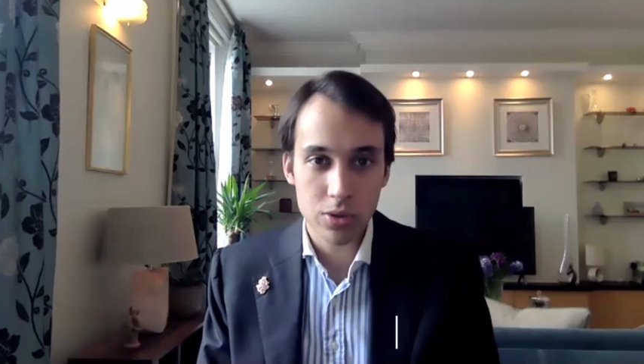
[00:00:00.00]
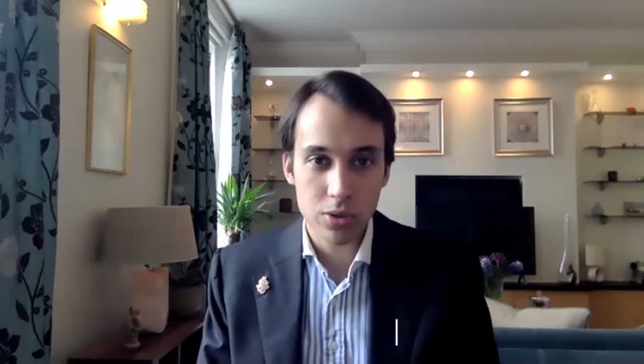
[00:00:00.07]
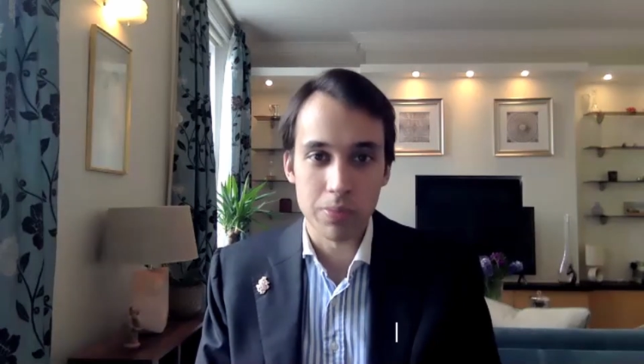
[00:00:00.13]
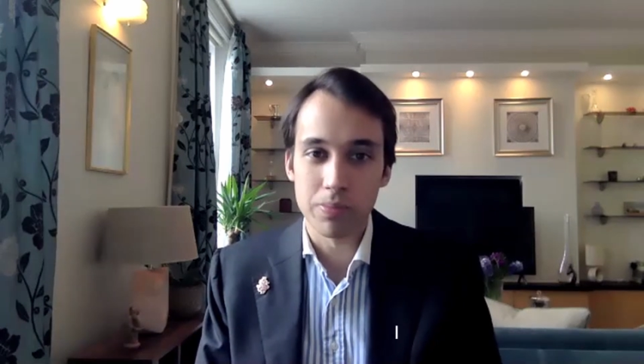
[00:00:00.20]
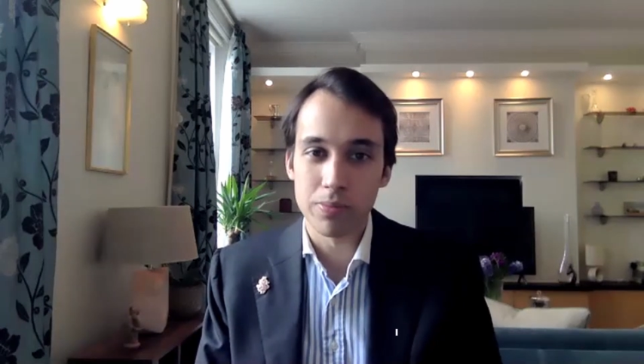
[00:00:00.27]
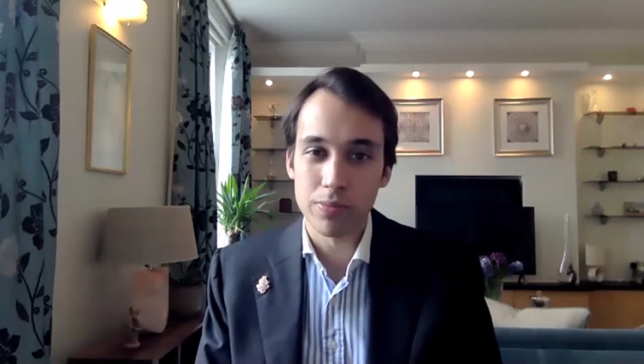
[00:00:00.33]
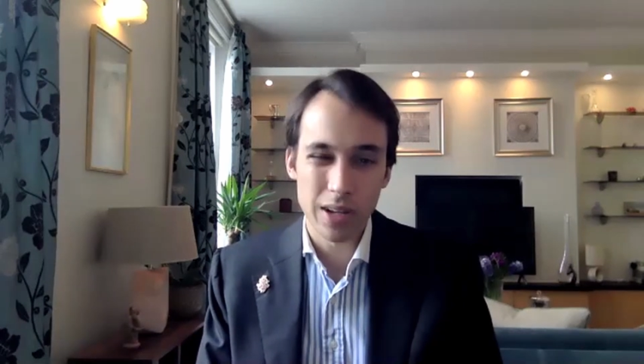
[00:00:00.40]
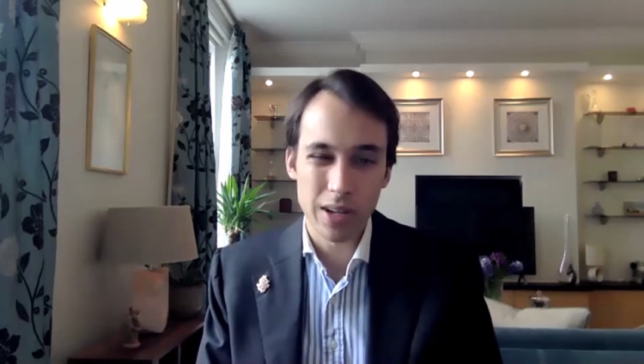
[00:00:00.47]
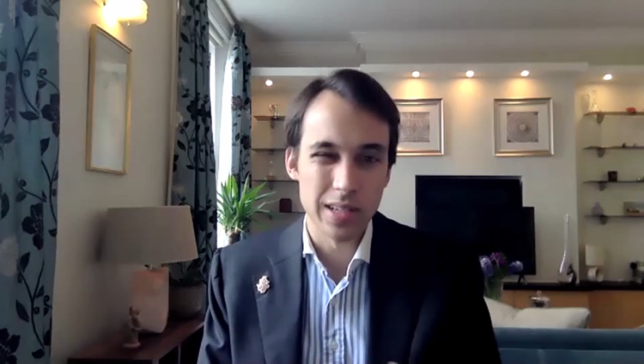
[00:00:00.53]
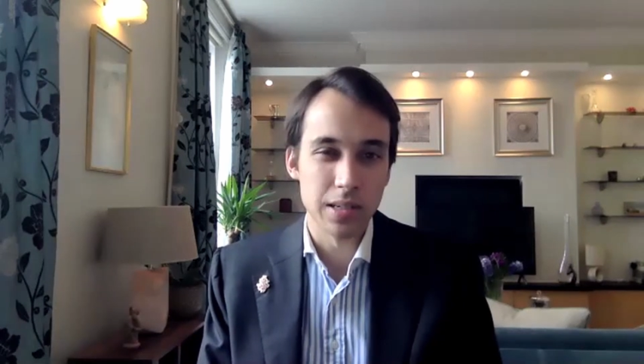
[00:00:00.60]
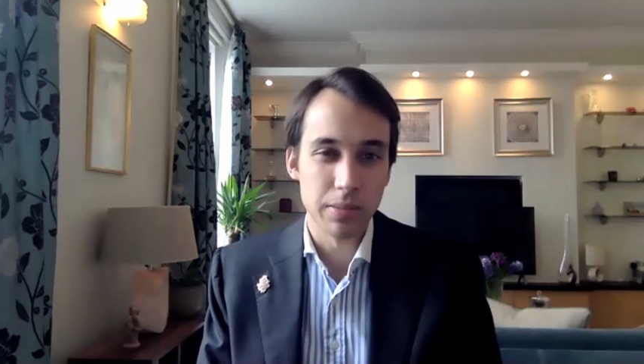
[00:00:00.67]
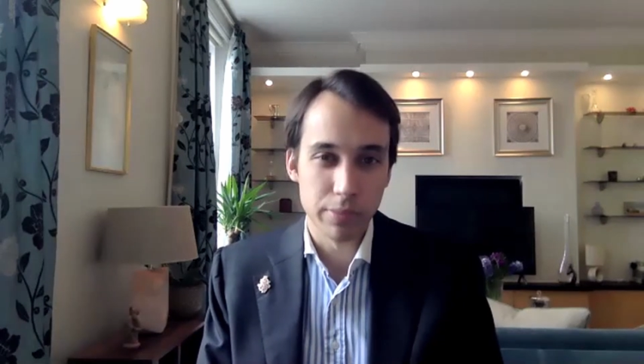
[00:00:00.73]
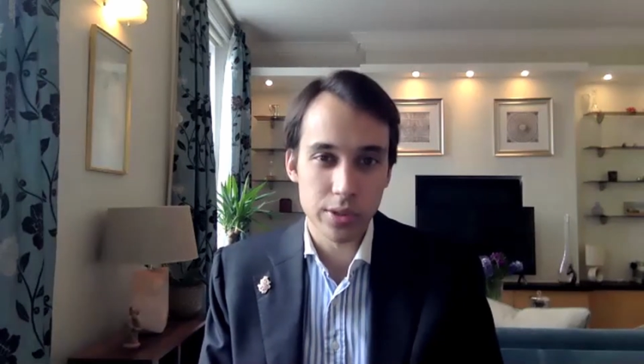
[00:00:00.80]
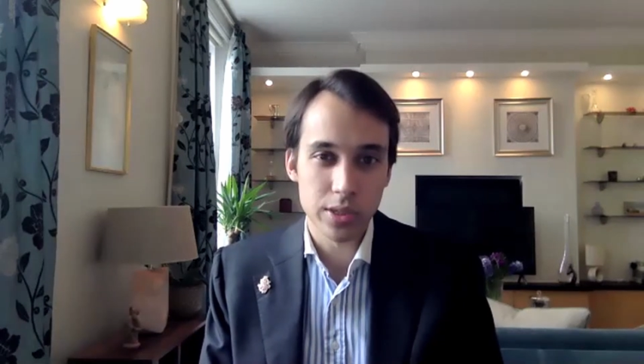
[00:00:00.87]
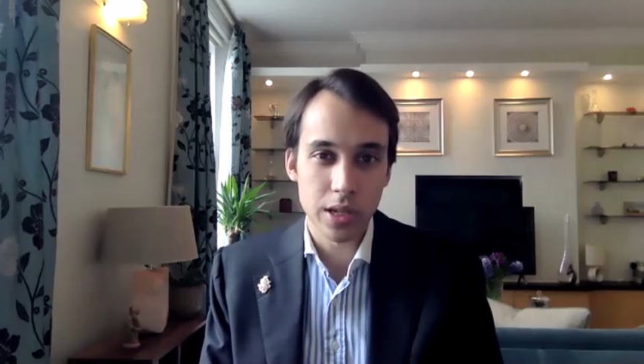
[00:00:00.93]
some fairly
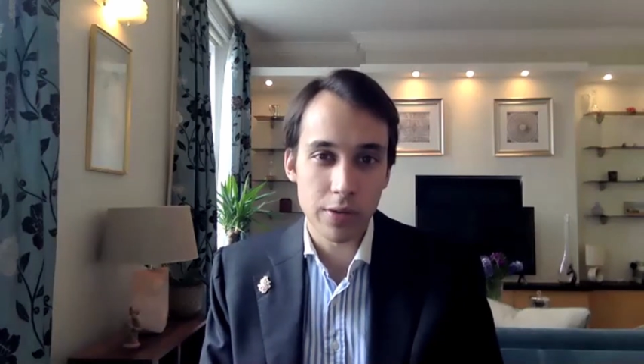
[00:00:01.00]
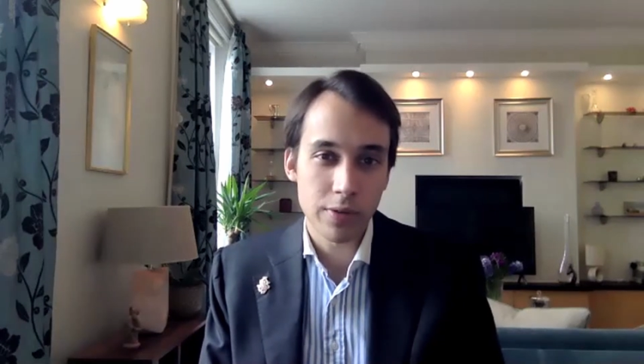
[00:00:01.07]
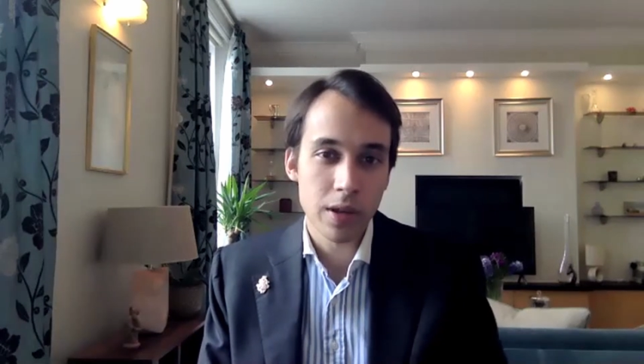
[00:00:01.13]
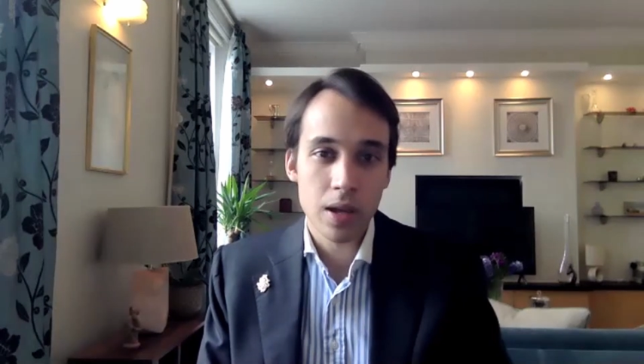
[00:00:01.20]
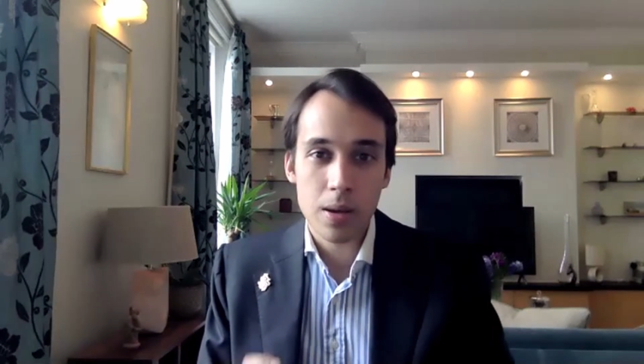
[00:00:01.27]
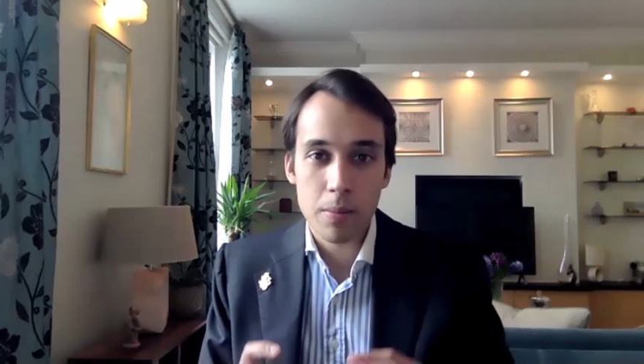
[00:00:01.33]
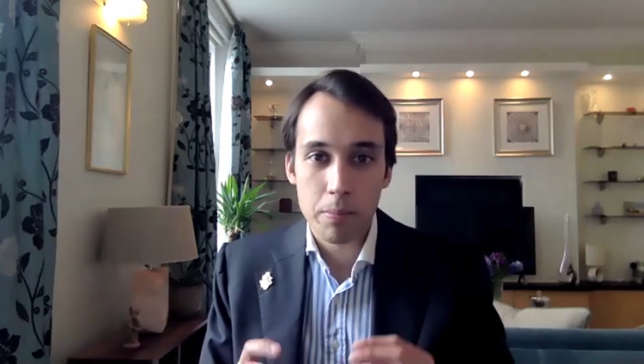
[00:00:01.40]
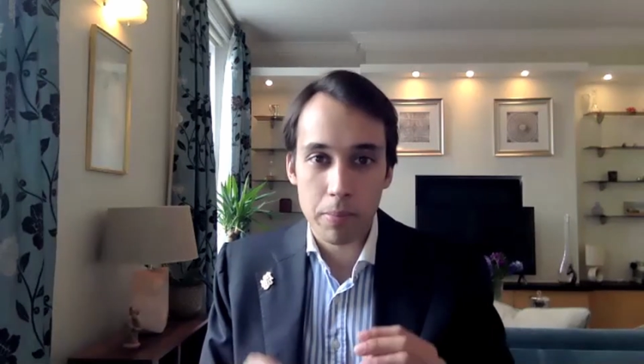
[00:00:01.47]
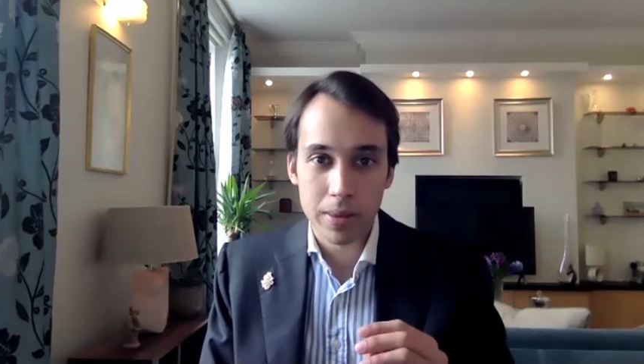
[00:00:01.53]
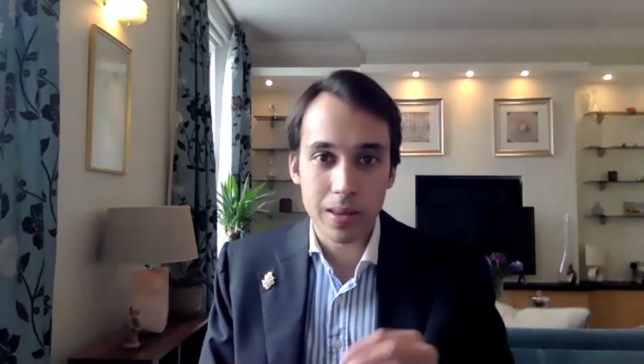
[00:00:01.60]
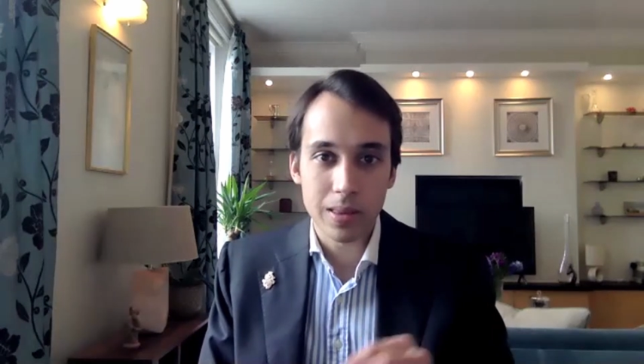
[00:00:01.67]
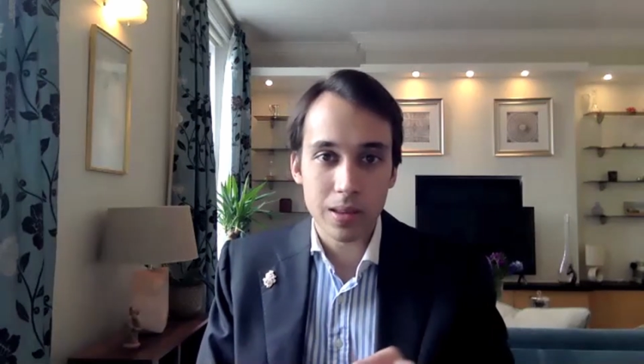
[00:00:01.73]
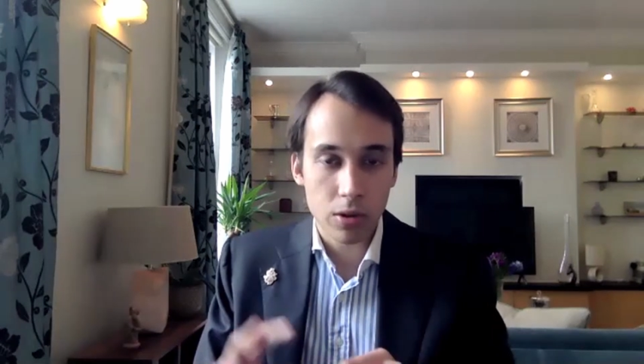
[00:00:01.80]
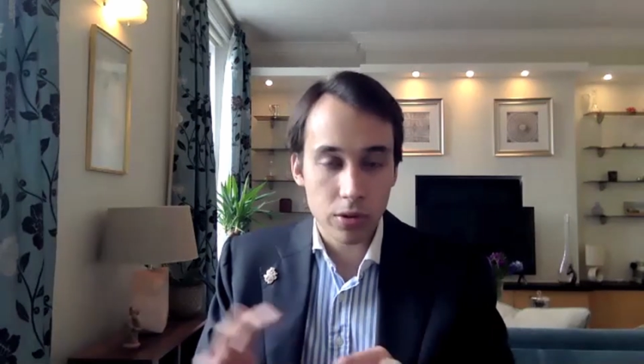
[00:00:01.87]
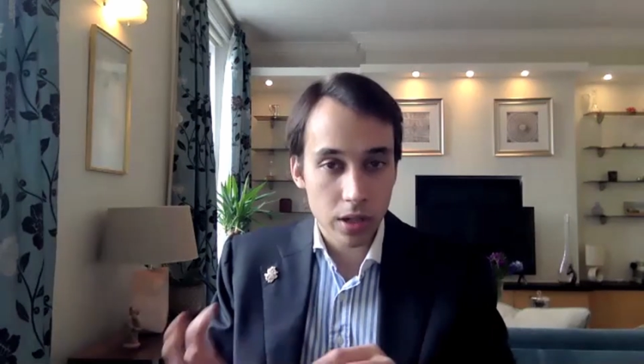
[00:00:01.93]
simple stuff. But
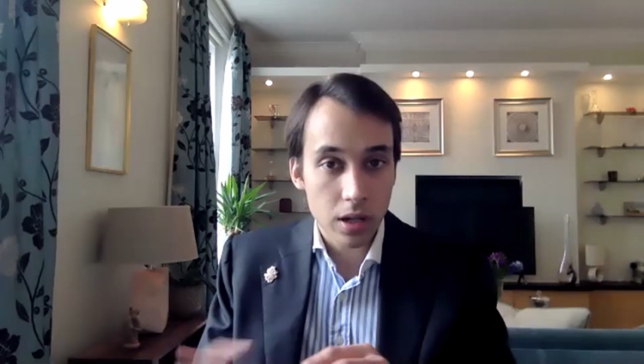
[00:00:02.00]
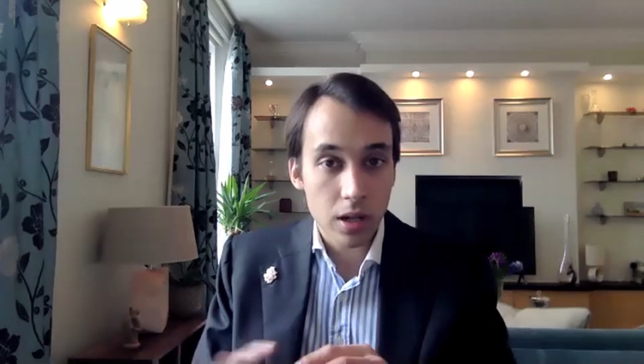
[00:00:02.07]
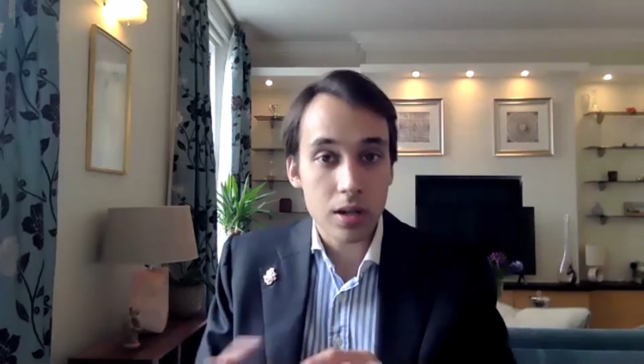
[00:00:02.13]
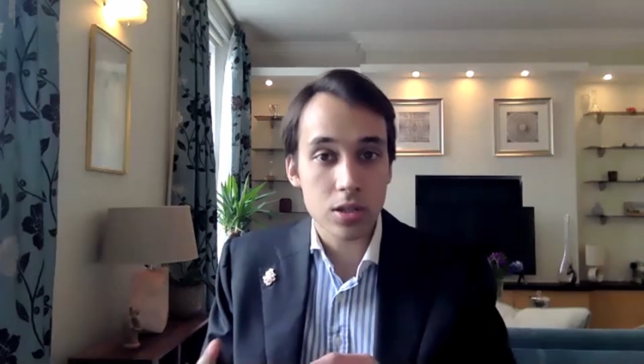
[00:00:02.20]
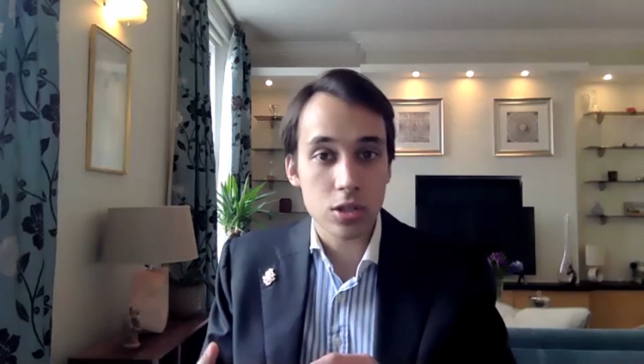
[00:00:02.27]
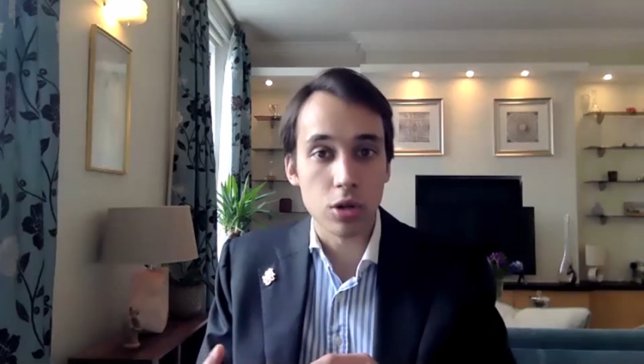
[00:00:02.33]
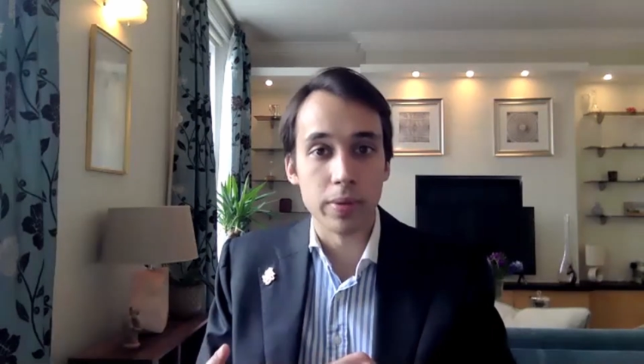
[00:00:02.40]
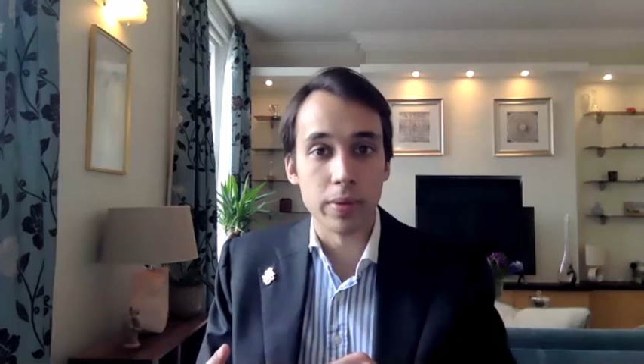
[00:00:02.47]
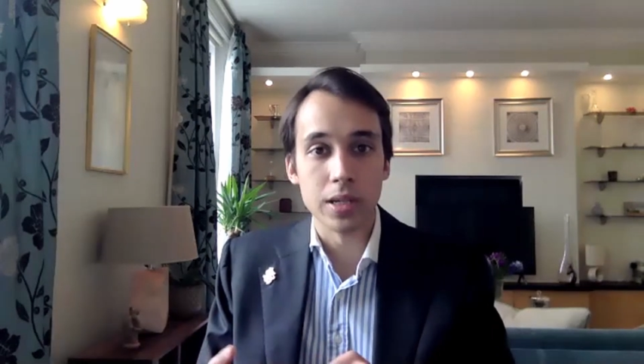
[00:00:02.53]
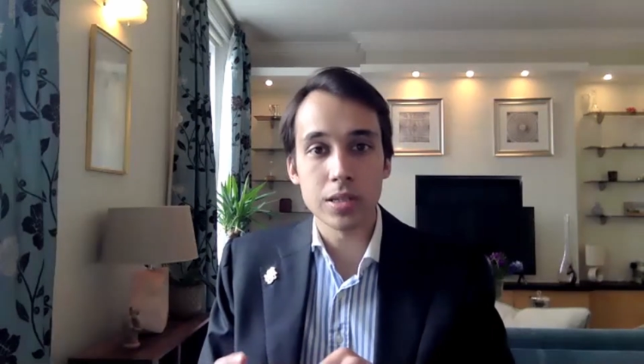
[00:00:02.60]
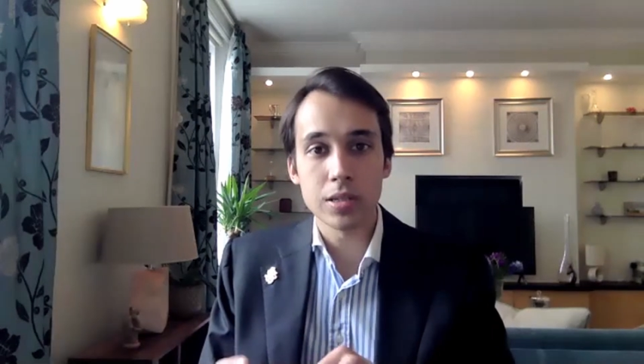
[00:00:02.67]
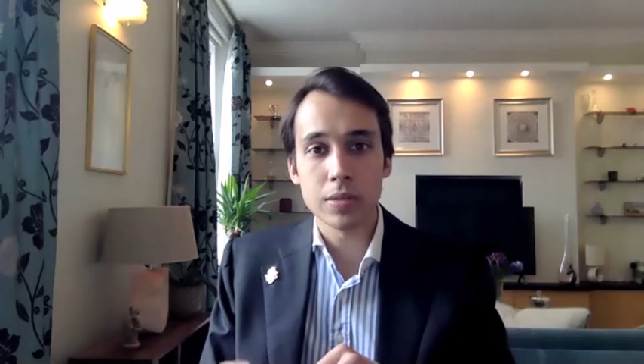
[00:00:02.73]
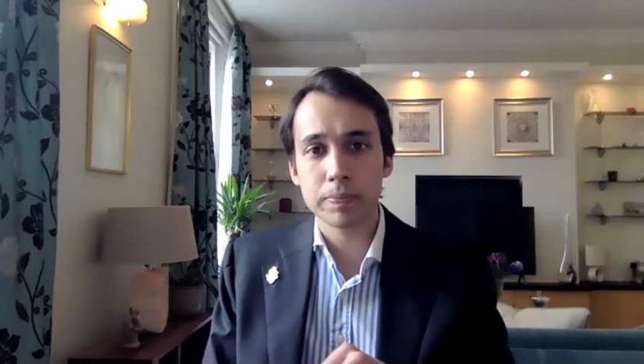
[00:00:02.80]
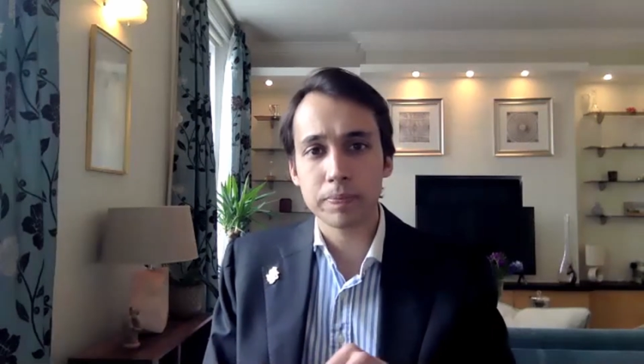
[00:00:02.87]
then on the harder topics,